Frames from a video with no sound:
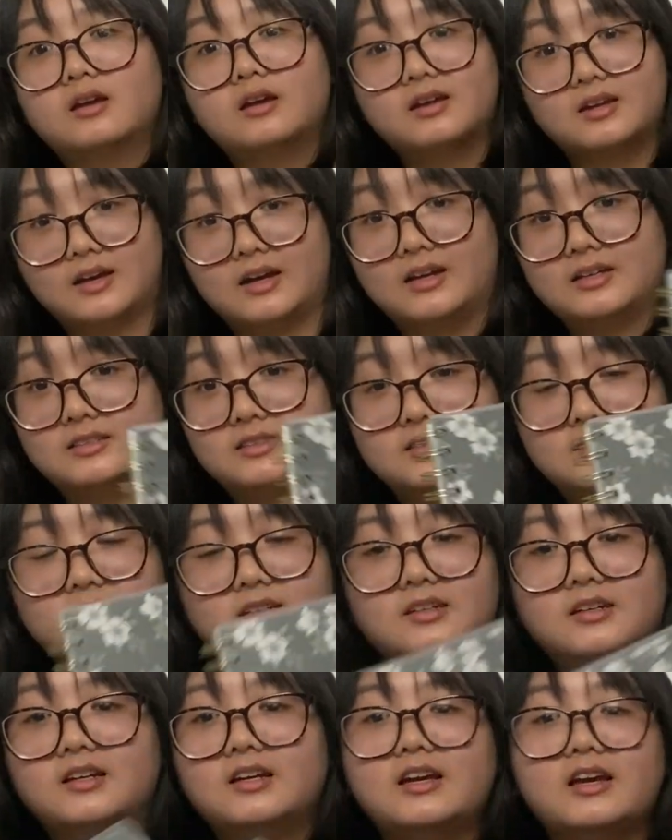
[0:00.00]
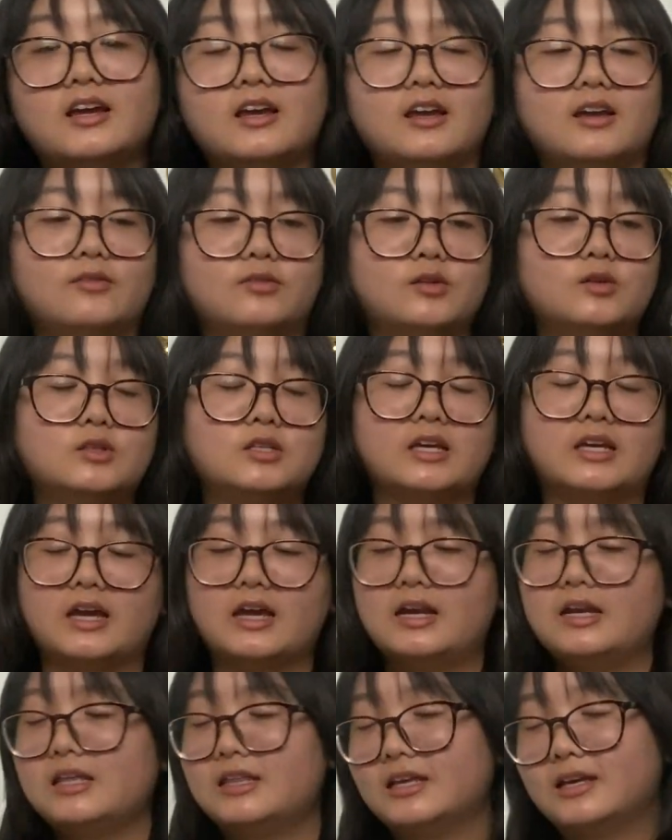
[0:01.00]
Guys, if you take
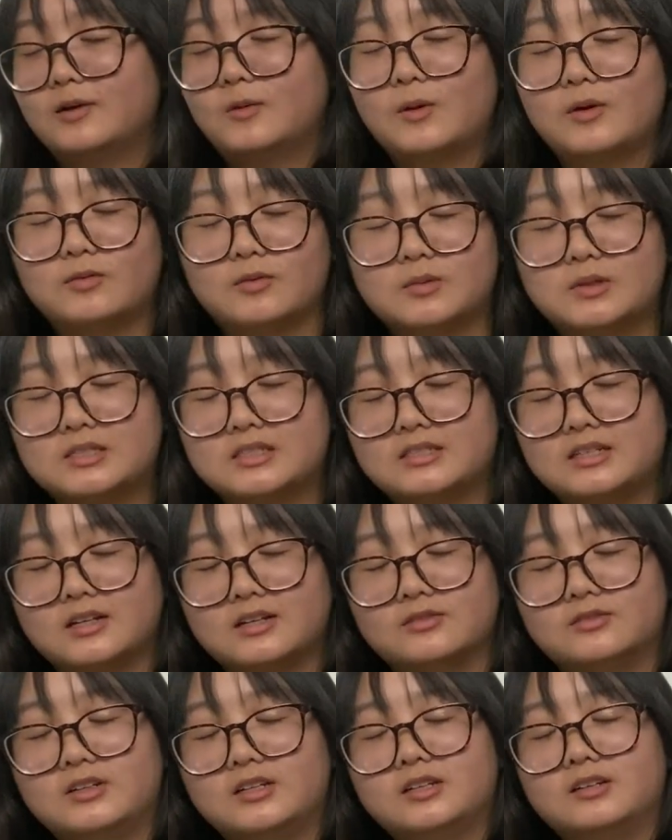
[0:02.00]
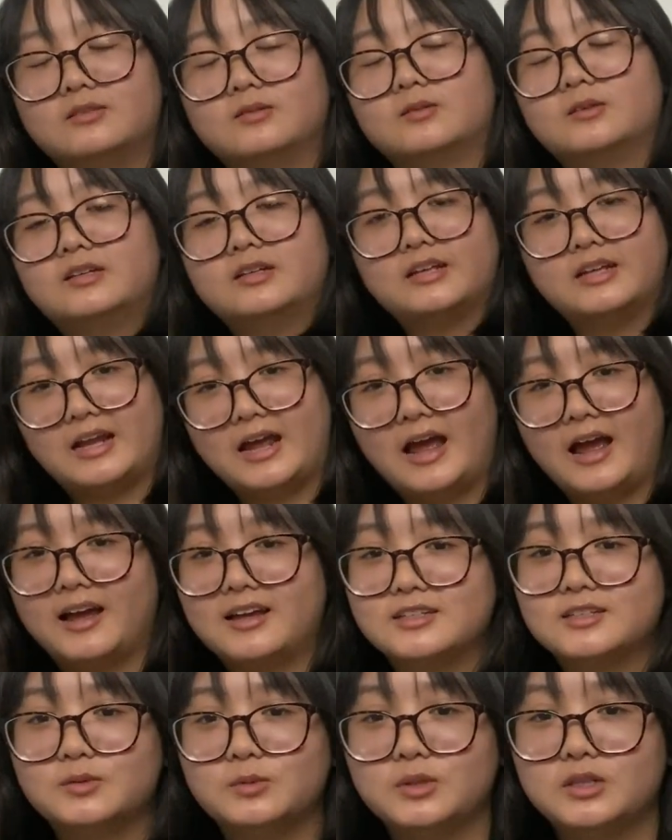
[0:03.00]
anything away from this entire video, it
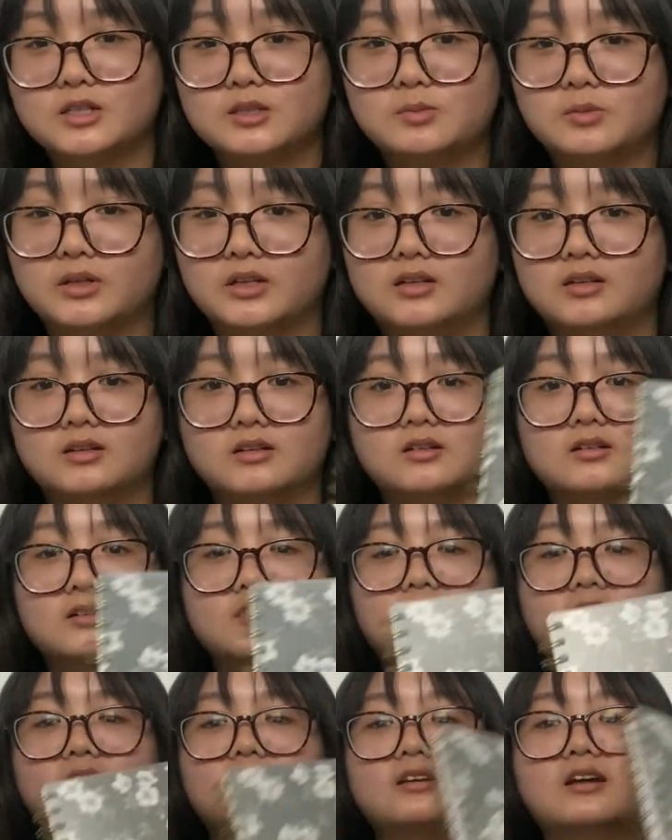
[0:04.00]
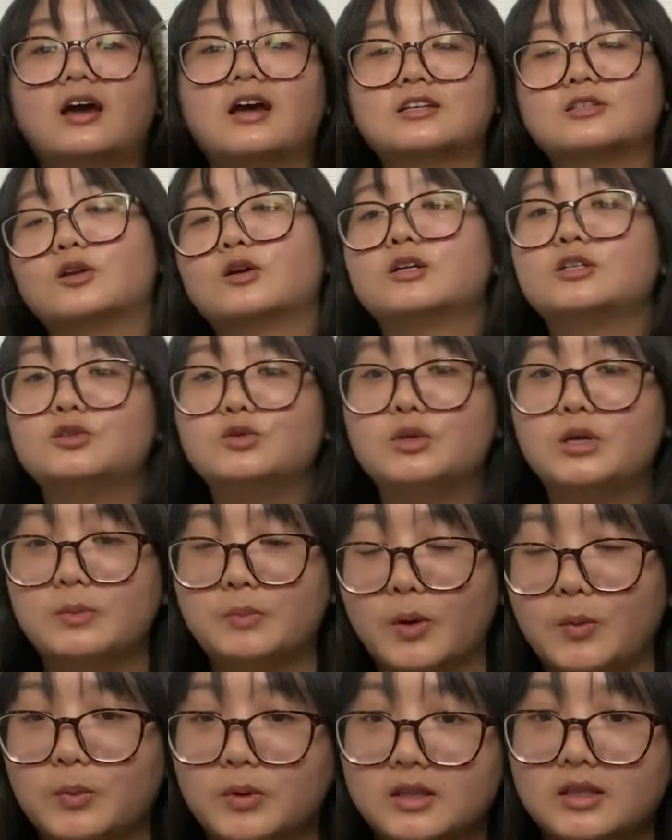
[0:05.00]
has to be this planner. As long as you keep
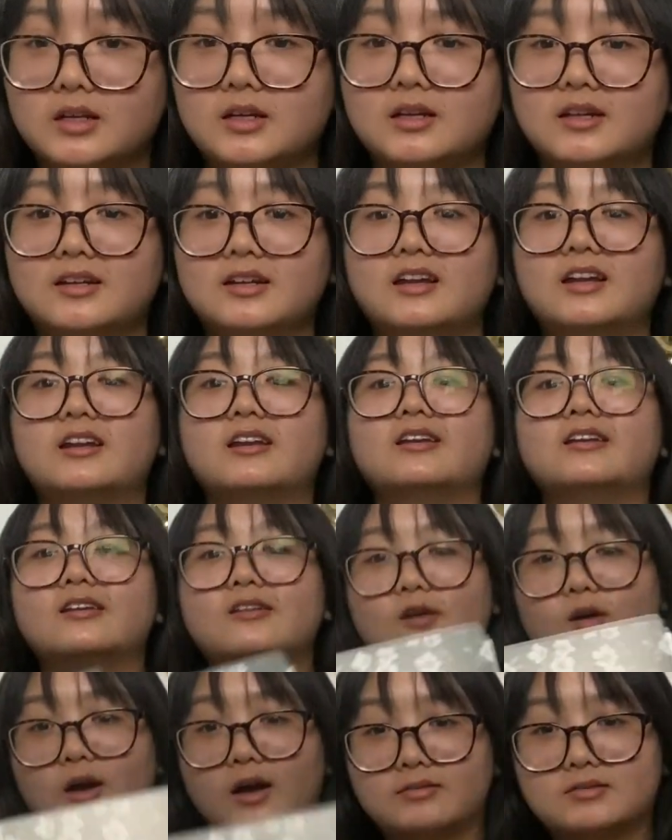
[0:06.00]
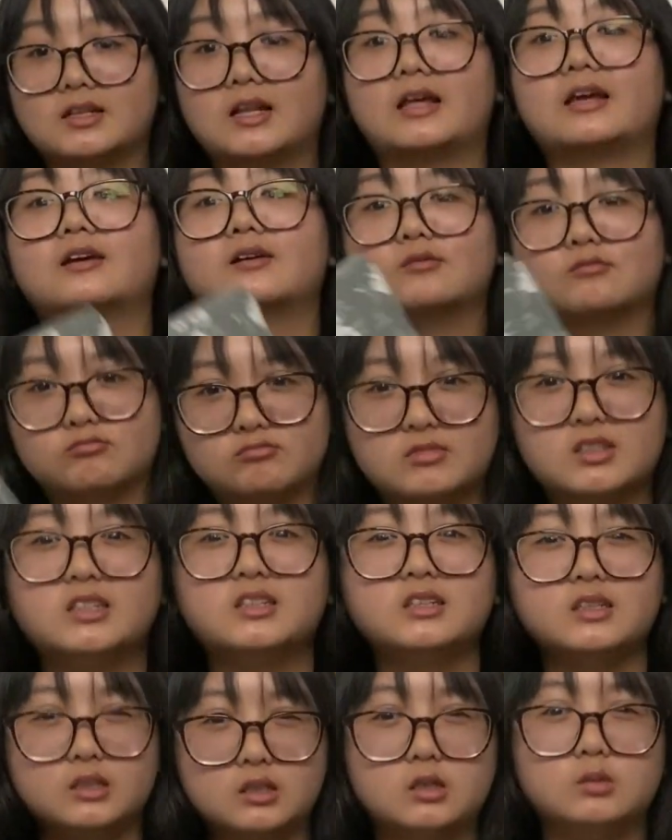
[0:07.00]
up with it, and y'all have to like
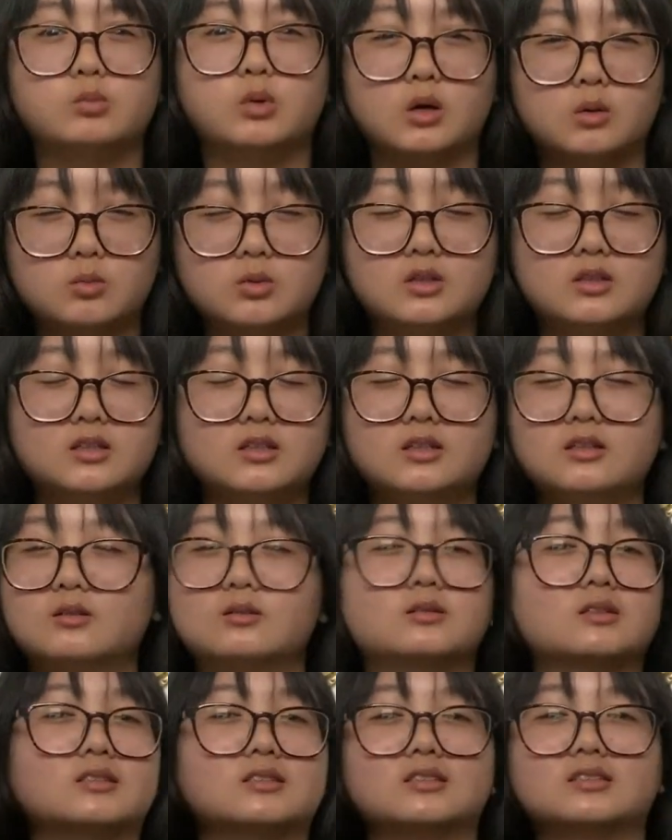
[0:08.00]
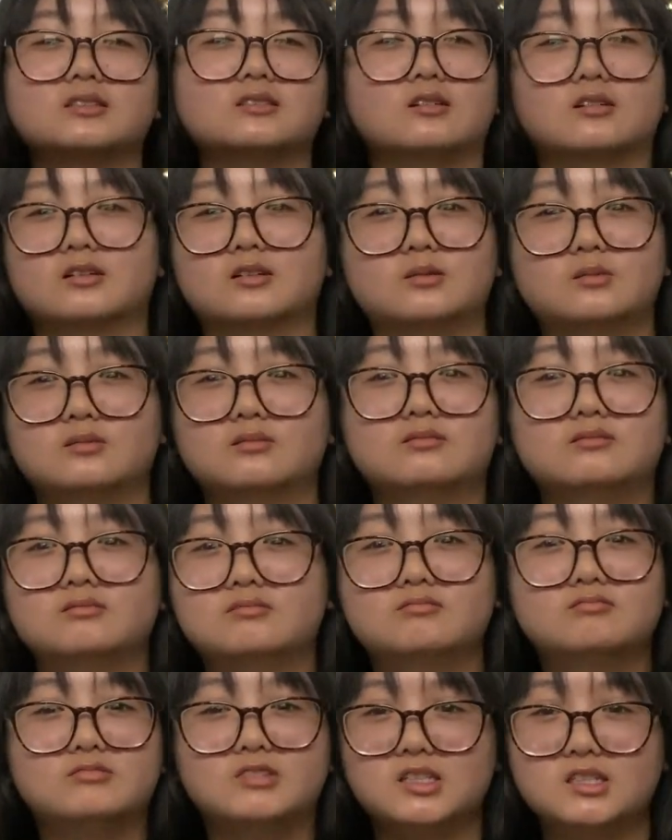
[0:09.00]
really keep up with it, or else it's
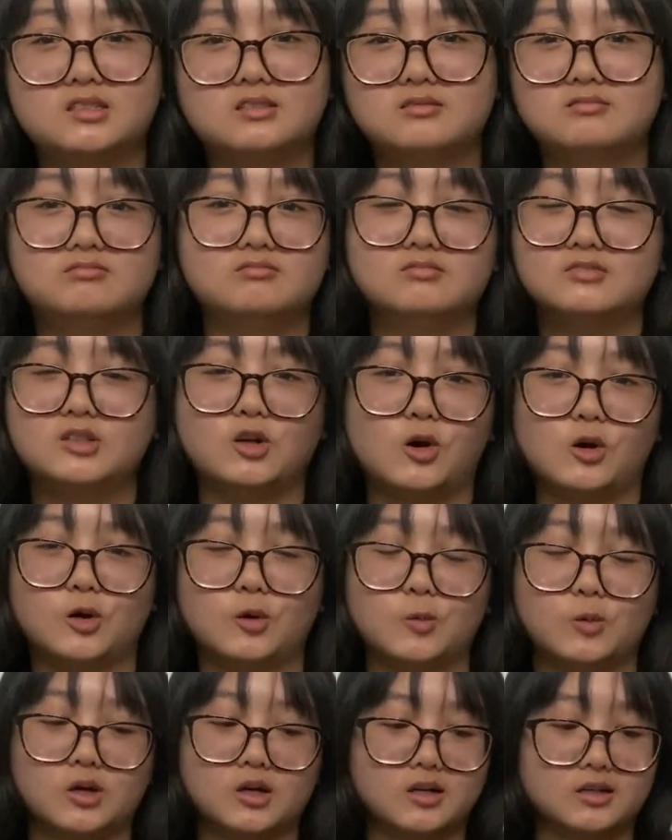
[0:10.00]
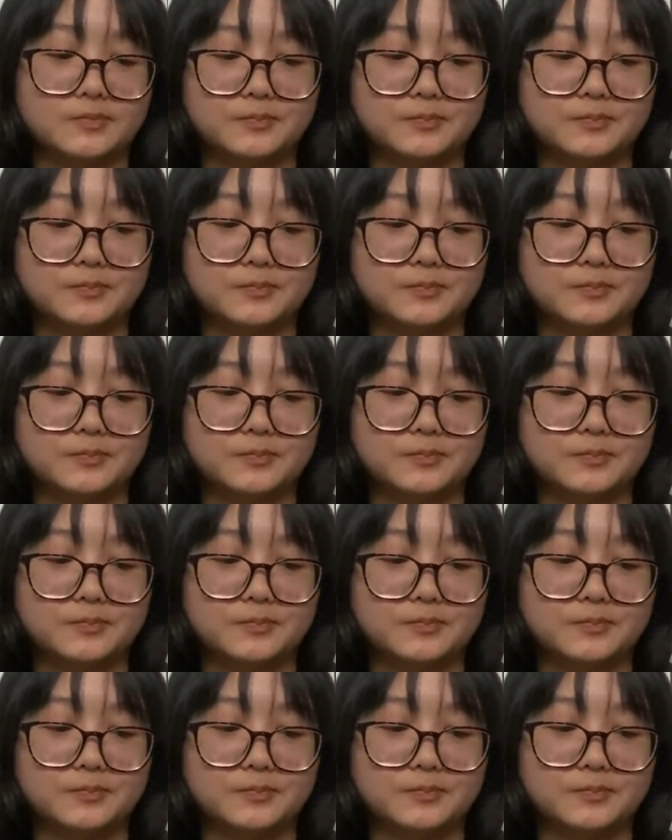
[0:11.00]
not gonna work.